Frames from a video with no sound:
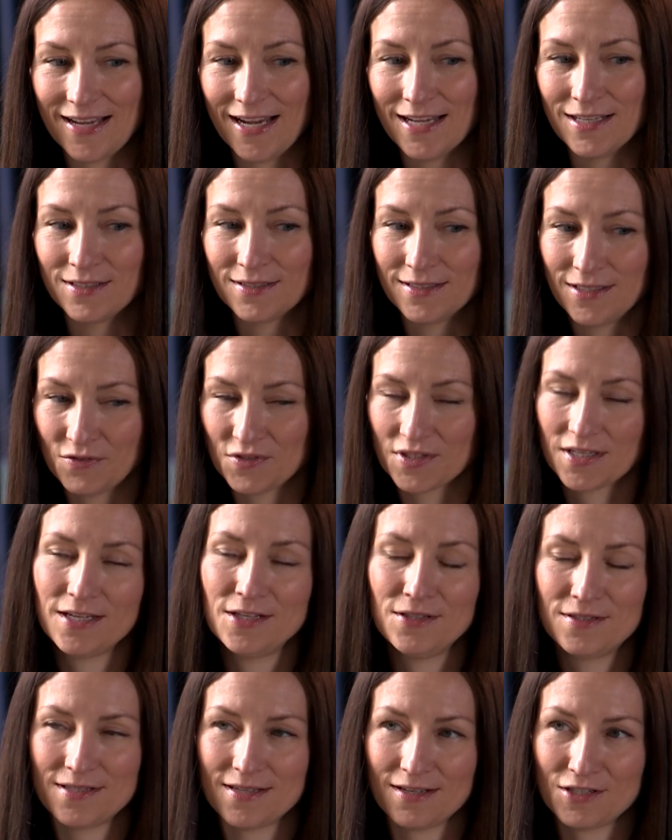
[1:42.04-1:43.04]
and it gives the
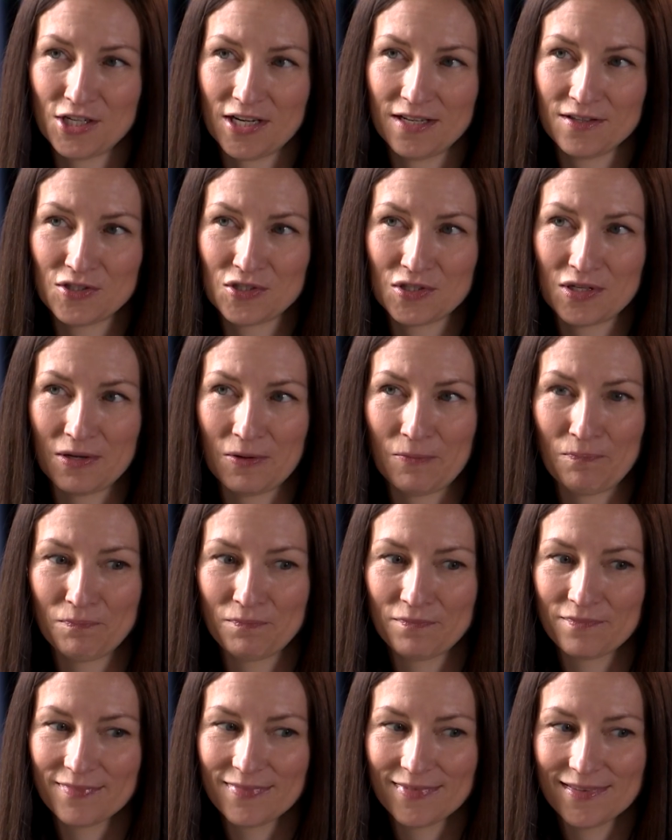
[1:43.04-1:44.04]
kids a chance to
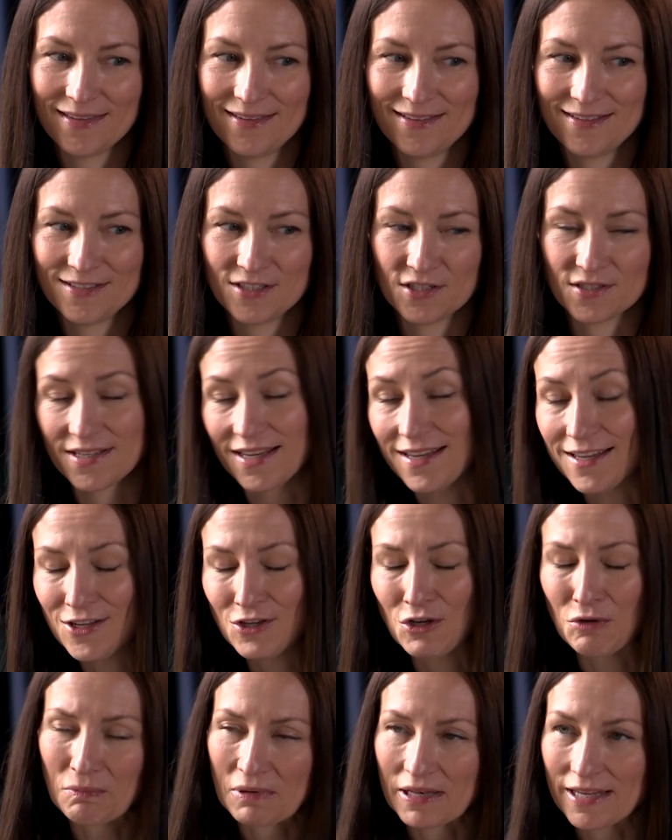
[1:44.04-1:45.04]

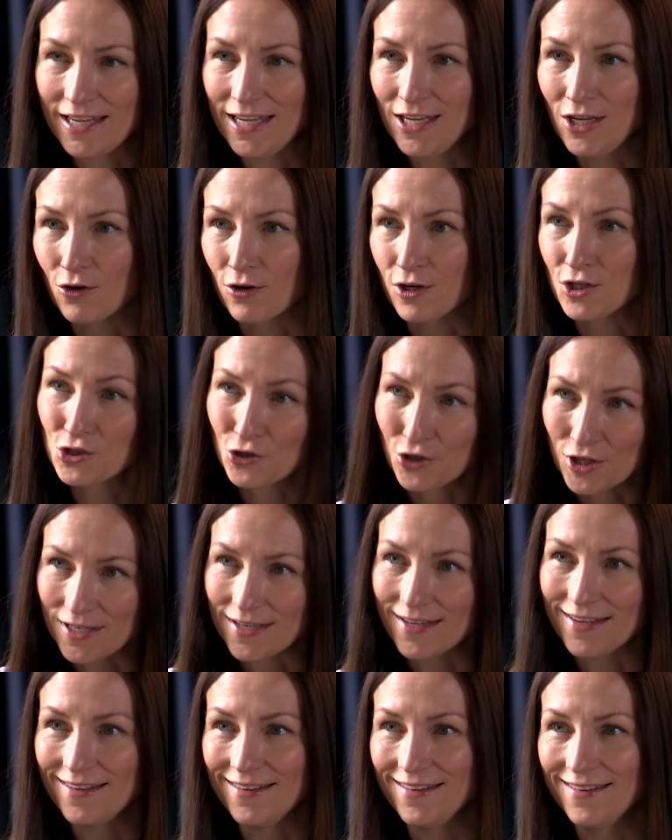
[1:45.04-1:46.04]
sing or play or join
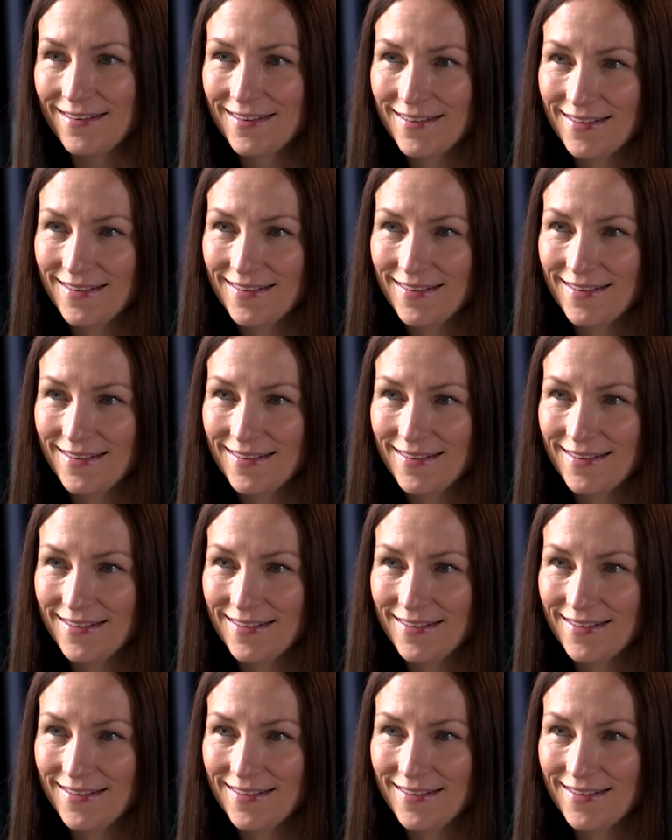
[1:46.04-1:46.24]
in.